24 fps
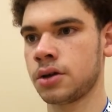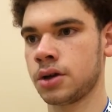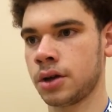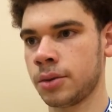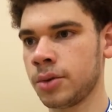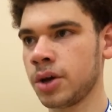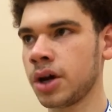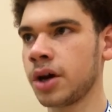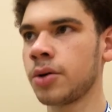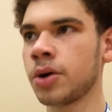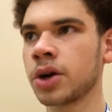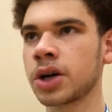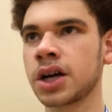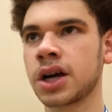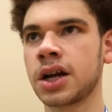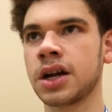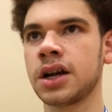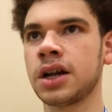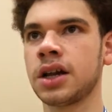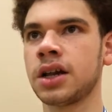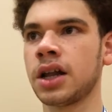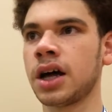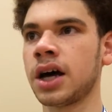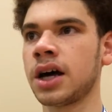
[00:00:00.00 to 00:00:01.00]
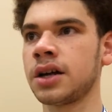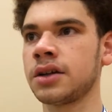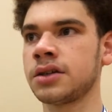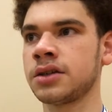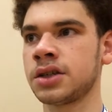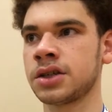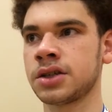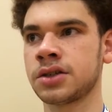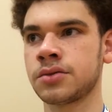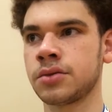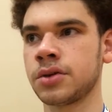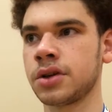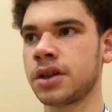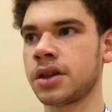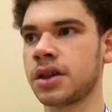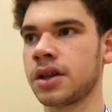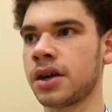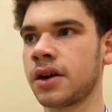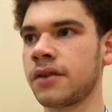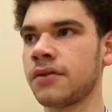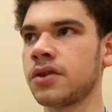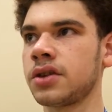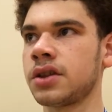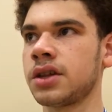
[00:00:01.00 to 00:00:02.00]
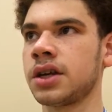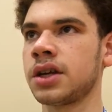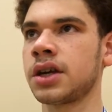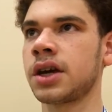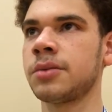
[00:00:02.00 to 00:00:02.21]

I mean, I work on it a lot just with everything.